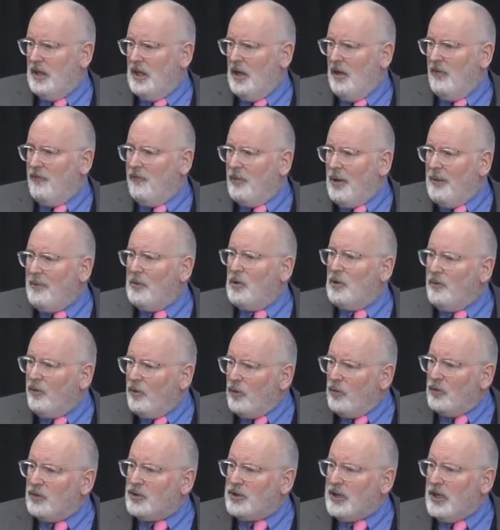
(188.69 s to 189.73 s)
of women of
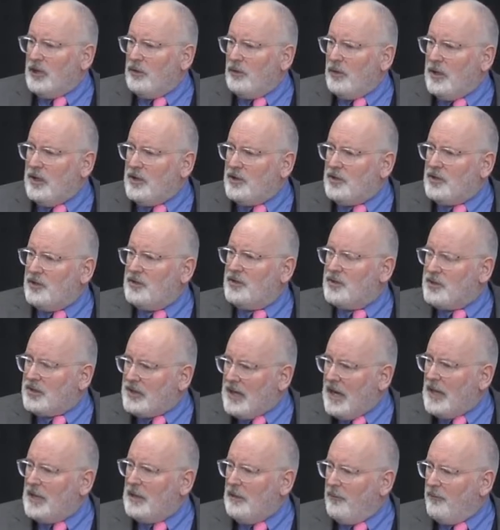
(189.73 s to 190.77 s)
all generations to
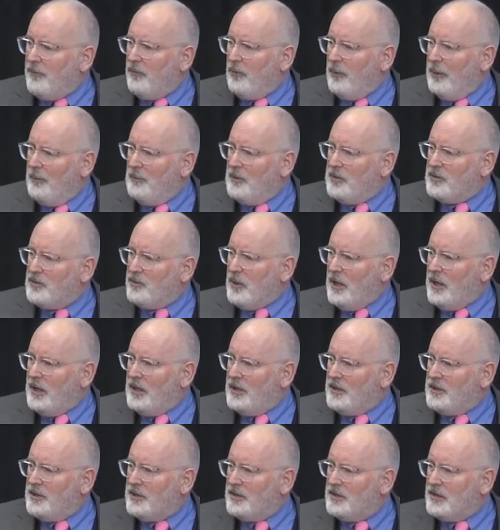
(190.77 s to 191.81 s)
stand up for women's
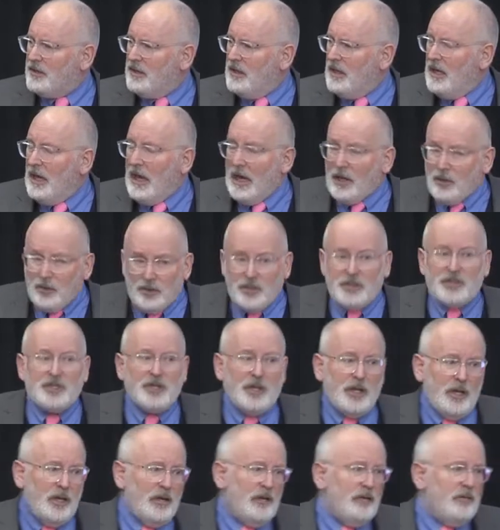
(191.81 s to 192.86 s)
rights and who
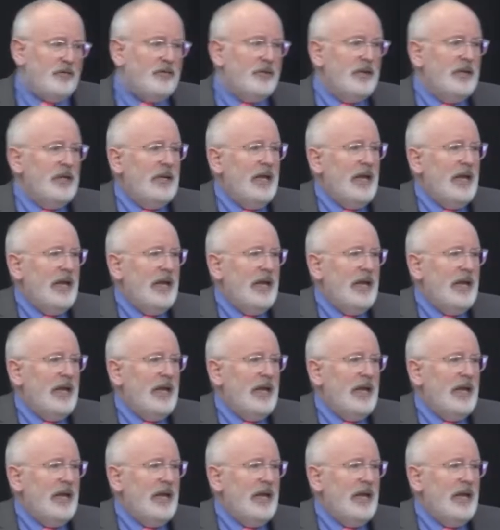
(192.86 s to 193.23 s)
deserve